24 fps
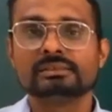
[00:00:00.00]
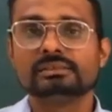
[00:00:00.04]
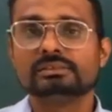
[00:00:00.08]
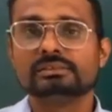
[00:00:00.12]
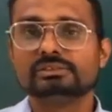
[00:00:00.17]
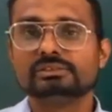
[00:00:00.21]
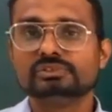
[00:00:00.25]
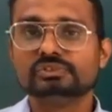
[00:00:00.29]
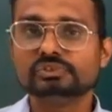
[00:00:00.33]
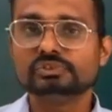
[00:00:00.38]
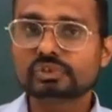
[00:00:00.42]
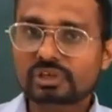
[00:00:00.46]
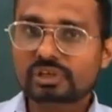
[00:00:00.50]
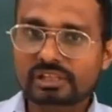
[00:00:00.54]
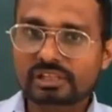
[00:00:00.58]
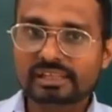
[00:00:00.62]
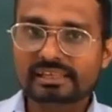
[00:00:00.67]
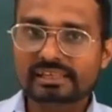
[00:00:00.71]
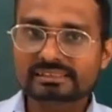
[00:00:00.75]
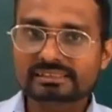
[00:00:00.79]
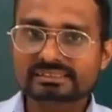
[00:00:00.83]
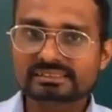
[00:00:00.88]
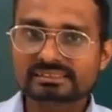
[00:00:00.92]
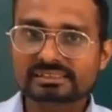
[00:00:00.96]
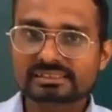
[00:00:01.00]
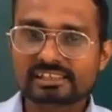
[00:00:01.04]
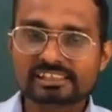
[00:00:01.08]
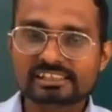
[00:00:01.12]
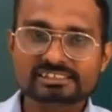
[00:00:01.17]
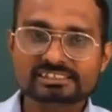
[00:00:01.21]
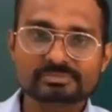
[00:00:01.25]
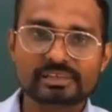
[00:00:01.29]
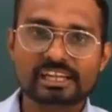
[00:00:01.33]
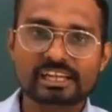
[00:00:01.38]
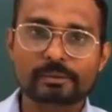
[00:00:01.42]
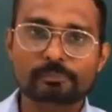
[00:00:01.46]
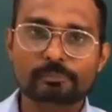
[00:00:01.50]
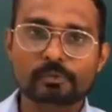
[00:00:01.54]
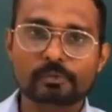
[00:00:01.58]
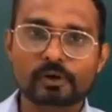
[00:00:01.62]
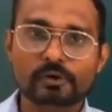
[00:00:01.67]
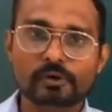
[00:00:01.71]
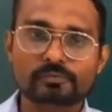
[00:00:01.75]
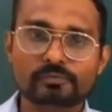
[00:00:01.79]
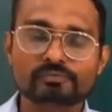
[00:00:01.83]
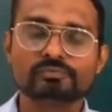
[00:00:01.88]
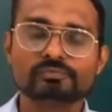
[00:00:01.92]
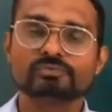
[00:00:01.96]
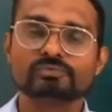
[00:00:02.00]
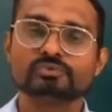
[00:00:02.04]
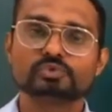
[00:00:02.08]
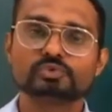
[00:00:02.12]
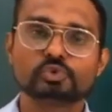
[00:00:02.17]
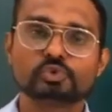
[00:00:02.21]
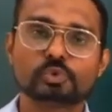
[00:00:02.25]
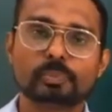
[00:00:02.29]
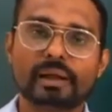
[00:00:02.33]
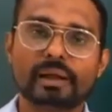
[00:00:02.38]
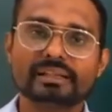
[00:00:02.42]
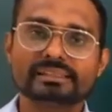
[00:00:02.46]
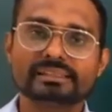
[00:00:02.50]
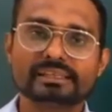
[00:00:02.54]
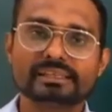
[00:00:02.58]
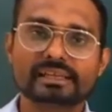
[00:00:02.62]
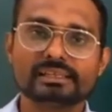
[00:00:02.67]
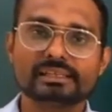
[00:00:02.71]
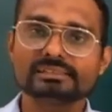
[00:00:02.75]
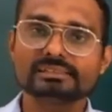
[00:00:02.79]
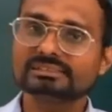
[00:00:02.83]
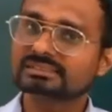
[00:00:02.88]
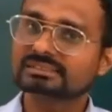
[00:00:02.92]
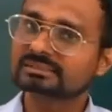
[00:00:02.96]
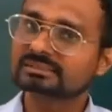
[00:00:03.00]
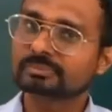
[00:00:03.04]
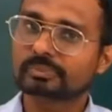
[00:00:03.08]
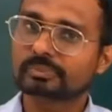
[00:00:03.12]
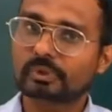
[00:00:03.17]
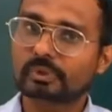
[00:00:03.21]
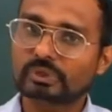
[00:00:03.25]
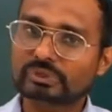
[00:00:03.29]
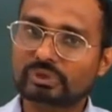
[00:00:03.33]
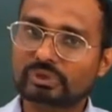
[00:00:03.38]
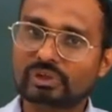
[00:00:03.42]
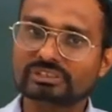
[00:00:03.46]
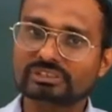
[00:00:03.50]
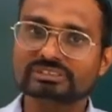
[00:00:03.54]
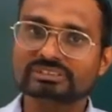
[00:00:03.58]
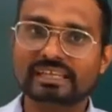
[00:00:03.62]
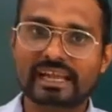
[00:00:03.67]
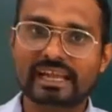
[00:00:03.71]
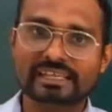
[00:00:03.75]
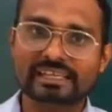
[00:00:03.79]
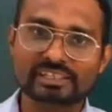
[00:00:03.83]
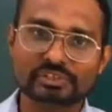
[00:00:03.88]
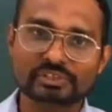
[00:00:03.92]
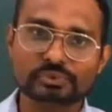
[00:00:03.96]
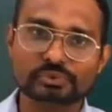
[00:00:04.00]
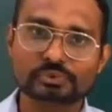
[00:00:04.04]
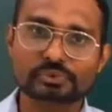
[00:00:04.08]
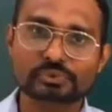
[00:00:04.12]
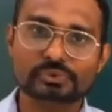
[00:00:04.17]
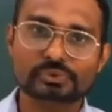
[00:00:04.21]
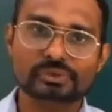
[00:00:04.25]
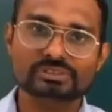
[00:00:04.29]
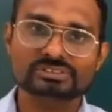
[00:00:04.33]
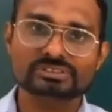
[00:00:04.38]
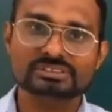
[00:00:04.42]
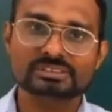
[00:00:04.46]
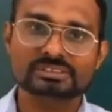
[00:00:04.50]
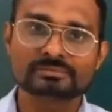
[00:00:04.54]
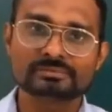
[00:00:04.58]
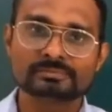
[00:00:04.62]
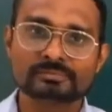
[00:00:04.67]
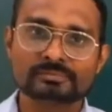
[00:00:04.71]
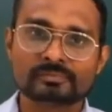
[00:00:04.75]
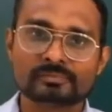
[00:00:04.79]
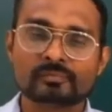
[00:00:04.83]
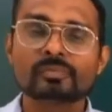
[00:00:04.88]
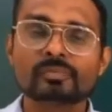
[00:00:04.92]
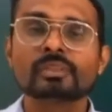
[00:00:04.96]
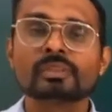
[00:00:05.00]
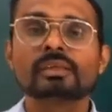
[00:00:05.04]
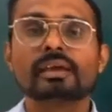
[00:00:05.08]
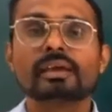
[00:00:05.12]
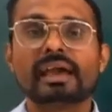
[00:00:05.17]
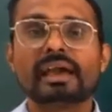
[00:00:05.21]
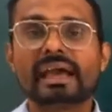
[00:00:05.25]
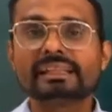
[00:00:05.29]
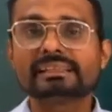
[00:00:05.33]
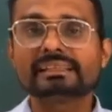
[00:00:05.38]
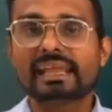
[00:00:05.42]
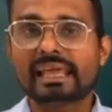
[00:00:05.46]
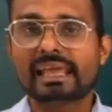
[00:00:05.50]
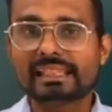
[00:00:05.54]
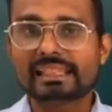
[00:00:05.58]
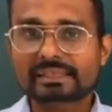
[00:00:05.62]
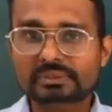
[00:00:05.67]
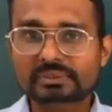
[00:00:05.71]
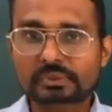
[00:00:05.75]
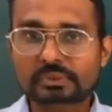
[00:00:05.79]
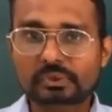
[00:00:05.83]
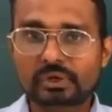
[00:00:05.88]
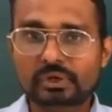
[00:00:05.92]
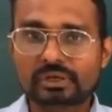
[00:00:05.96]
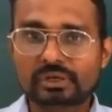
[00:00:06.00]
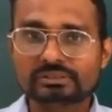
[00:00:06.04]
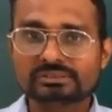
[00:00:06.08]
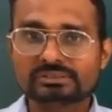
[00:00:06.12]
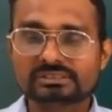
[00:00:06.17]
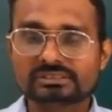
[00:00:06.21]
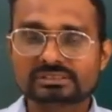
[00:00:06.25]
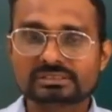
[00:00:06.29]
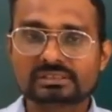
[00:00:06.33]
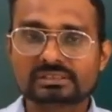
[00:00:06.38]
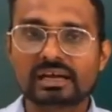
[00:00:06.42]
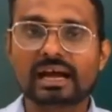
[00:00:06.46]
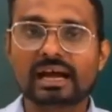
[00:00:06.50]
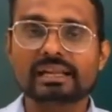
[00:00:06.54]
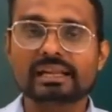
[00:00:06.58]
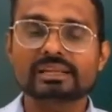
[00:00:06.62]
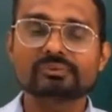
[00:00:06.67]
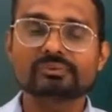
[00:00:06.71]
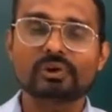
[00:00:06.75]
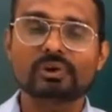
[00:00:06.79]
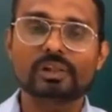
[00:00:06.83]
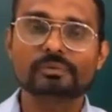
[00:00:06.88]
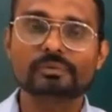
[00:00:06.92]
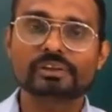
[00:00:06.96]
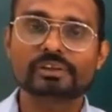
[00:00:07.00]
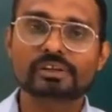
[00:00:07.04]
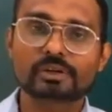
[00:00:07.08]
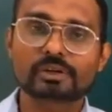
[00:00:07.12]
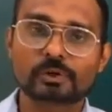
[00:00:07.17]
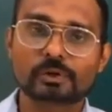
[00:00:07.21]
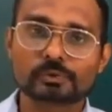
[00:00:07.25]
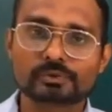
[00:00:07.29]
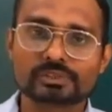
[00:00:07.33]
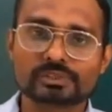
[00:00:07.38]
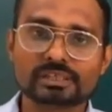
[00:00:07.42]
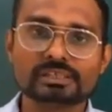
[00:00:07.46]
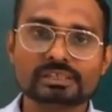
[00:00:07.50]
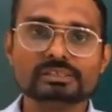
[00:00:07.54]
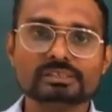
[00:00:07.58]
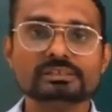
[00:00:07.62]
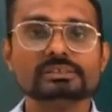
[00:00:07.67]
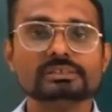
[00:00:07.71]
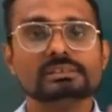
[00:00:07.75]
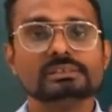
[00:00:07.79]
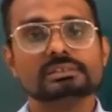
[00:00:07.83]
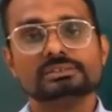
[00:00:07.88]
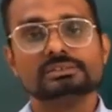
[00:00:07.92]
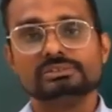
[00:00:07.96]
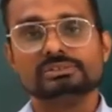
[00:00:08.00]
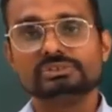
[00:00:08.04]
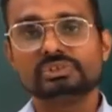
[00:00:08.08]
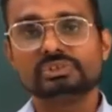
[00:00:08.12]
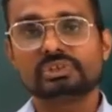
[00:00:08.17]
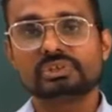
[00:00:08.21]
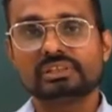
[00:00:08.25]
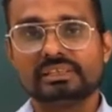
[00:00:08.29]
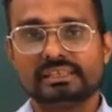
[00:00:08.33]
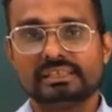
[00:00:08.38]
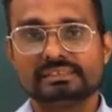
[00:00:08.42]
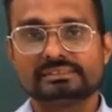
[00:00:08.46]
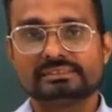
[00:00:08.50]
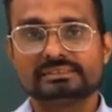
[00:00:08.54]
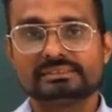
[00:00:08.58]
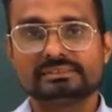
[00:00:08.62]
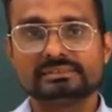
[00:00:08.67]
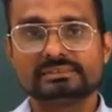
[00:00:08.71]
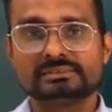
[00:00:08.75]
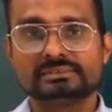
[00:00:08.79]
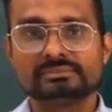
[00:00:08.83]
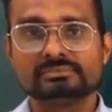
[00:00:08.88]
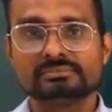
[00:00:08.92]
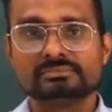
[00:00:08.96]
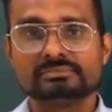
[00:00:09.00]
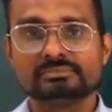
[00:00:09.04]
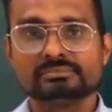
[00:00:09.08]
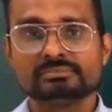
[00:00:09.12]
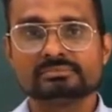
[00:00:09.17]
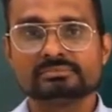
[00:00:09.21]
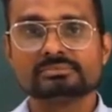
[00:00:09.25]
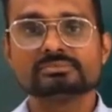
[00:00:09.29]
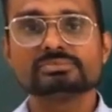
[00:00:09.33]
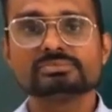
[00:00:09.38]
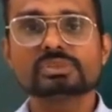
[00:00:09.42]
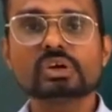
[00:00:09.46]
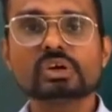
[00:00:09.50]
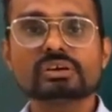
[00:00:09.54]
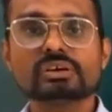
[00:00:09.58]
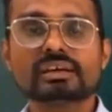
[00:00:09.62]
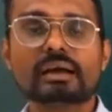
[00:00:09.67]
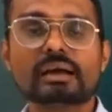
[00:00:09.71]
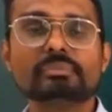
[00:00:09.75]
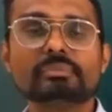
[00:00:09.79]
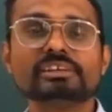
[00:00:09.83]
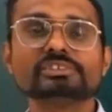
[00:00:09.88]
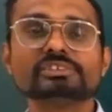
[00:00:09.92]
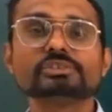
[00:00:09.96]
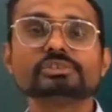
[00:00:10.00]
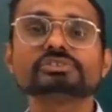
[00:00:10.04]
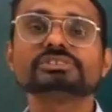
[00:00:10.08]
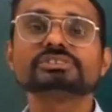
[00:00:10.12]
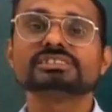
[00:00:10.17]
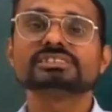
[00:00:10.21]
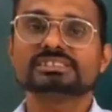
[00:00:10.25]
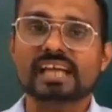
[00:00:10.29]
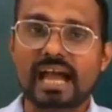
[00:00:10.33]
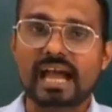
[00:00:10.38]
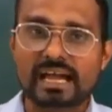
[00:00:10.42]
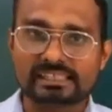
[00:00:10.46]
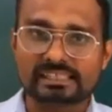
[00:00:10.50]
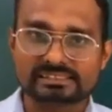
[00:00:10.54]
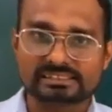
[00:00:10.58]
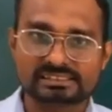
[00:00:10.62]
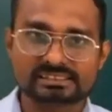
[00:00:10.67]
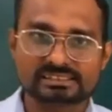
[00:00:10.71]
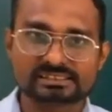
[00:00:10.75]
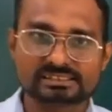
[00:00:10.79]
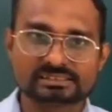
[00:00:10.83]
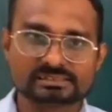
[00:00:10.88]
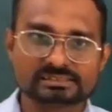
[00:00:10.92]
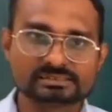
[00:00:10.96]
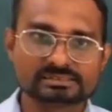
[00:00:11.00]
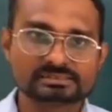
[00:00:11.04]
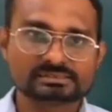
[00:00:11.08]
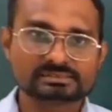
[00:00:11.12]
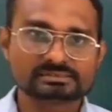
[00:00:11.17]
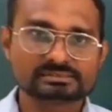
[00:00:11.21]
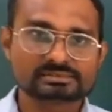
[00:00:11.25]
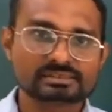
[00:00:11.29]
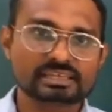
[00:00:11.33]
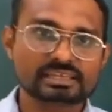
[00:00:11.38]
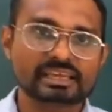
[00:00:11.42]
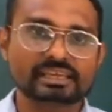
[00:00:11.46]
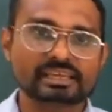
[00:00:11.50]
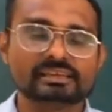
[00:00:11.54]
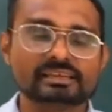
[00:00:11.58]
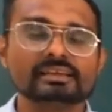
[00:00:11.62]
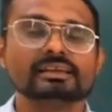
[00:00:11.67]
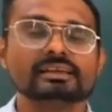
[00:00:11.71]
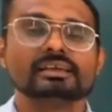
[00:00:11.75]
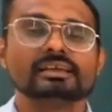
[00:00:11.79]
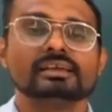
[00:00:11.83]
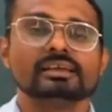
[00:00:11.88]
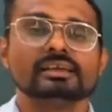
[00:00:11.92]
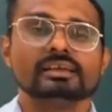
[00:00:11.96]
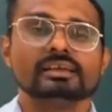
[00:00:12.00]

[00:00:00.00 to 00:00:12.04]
Nucleus is made up of two particles, protons and neutrons, and electrons are revolving around the nucleus. Now coming to charge. Okay,